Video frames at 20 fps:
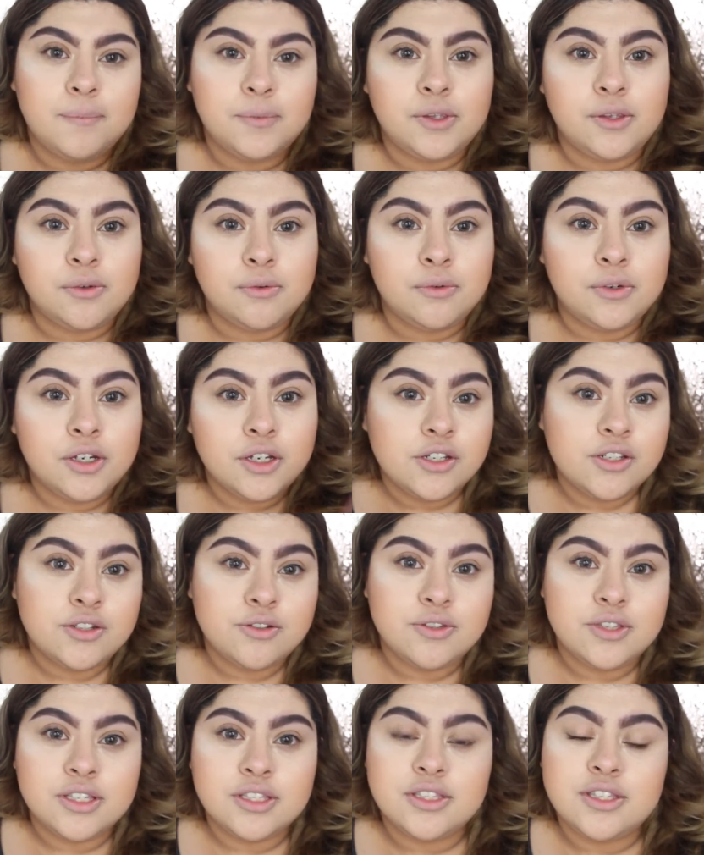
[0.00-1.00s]
you could
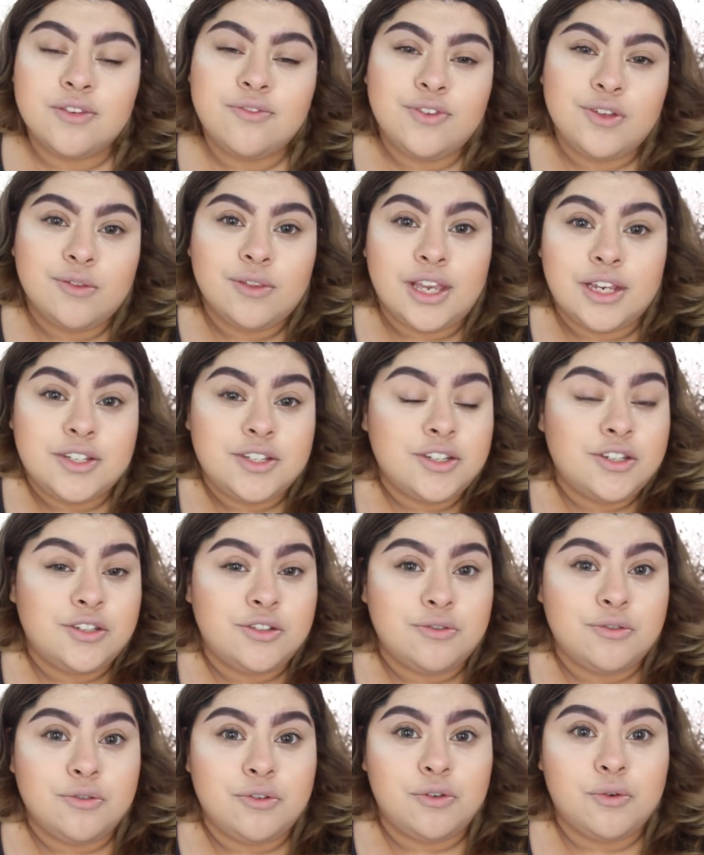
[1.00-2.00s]
do this if you like to
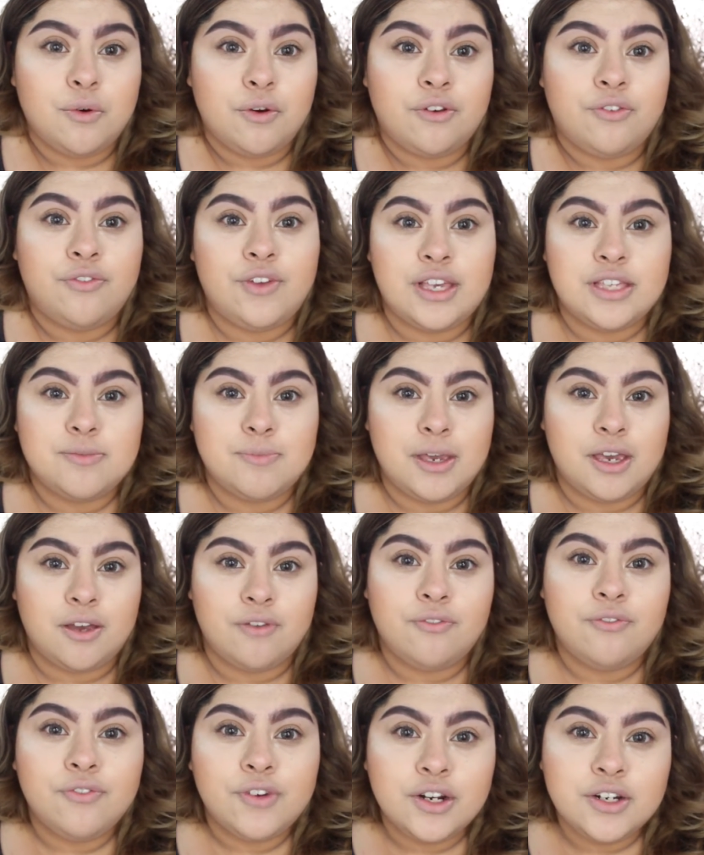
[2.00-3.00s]
do your face
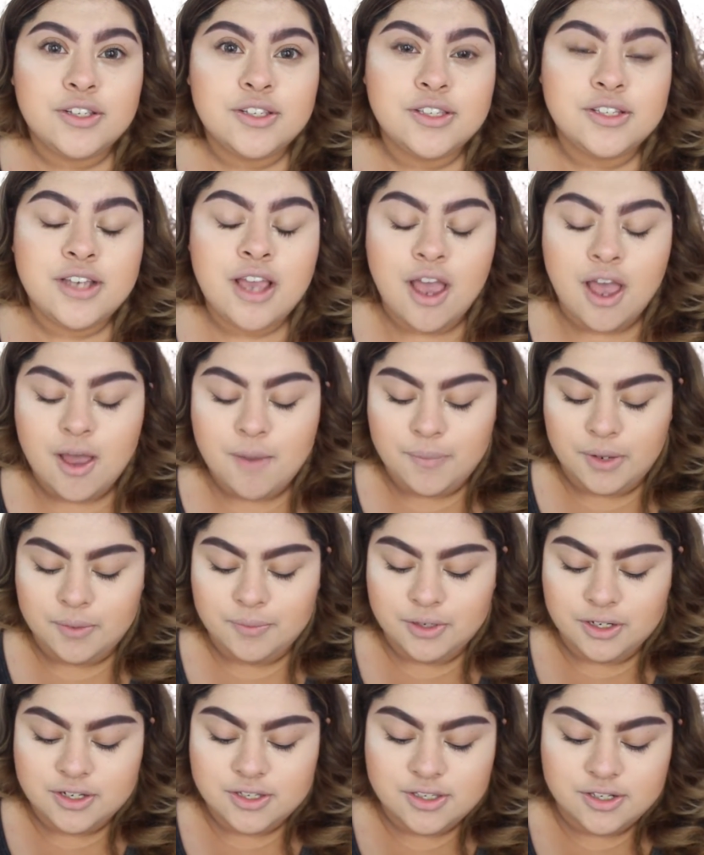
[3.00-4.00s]
makeup first. But
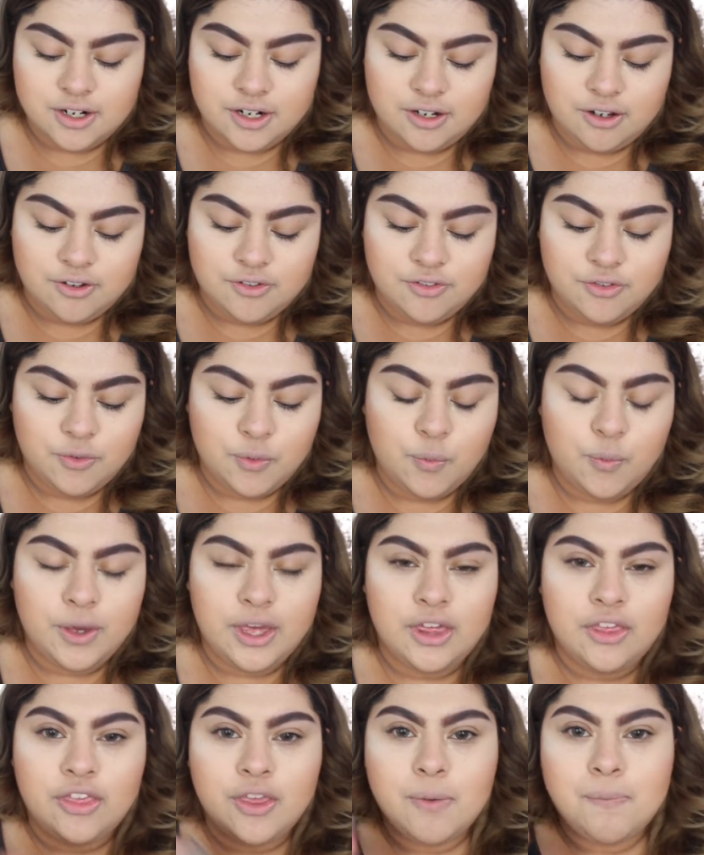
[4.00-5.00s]
I'm gonna start off
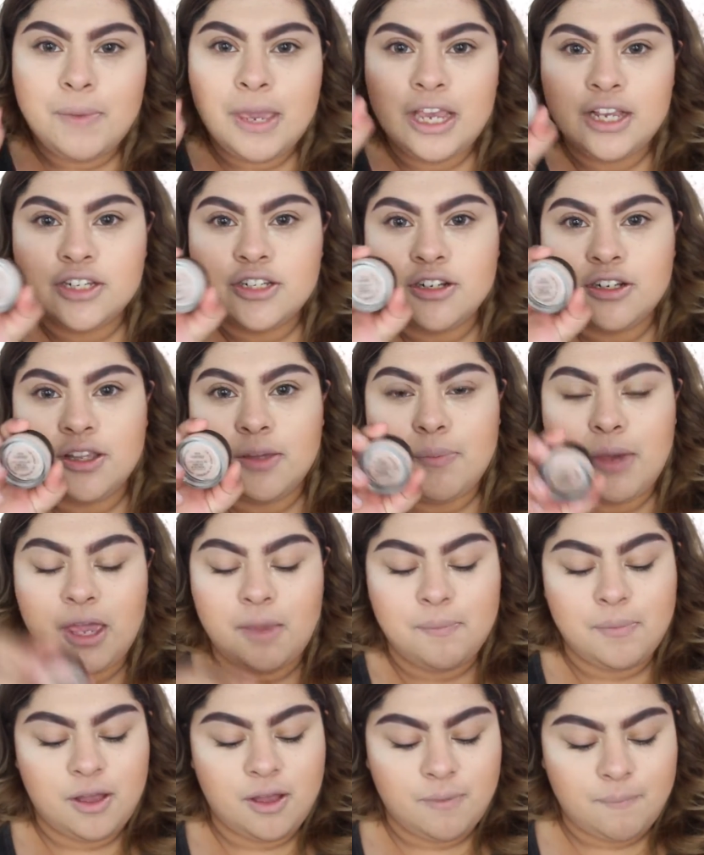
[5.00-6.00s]
with Pink Chili
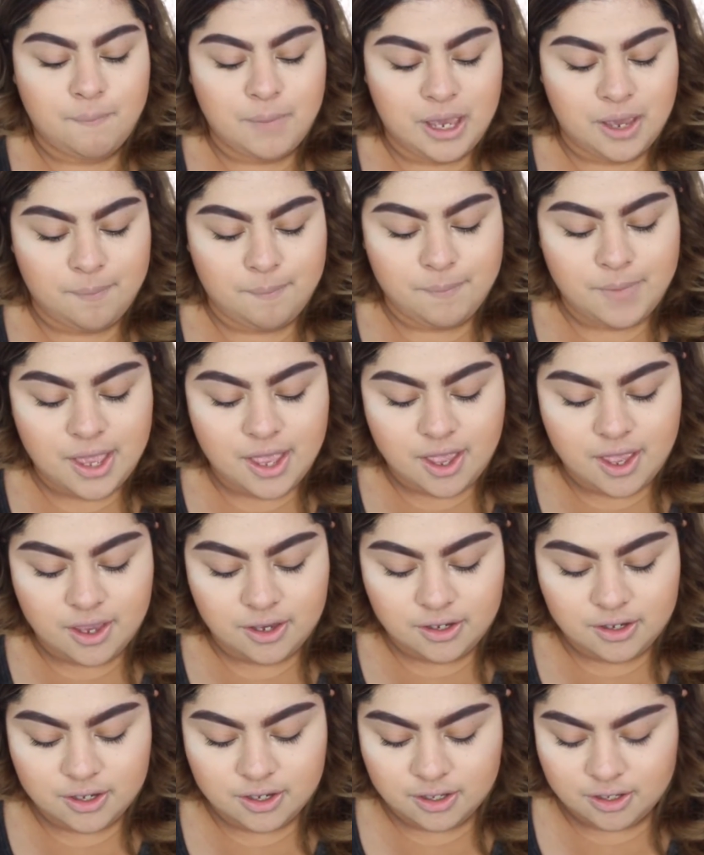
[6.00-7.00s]
Pink Pop by
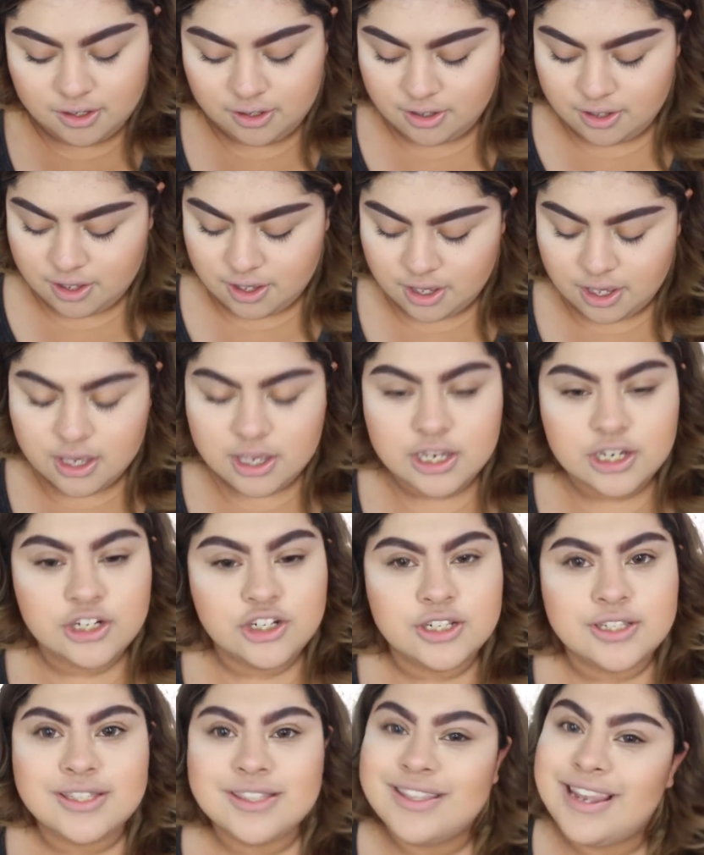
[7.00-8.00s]
MAC
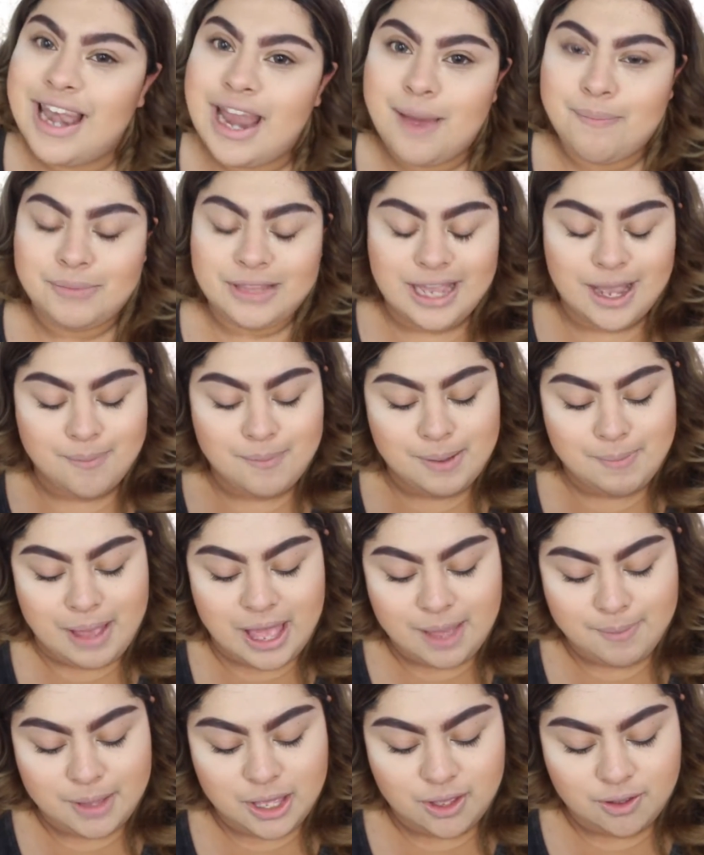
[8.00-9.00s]
and just slap that on my
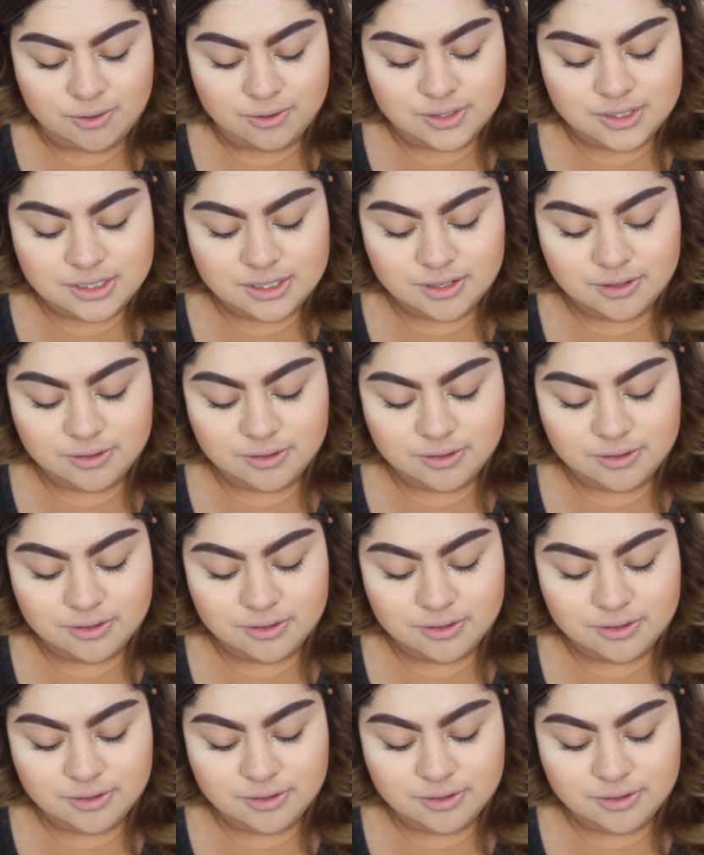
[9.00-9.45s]
eyeballs.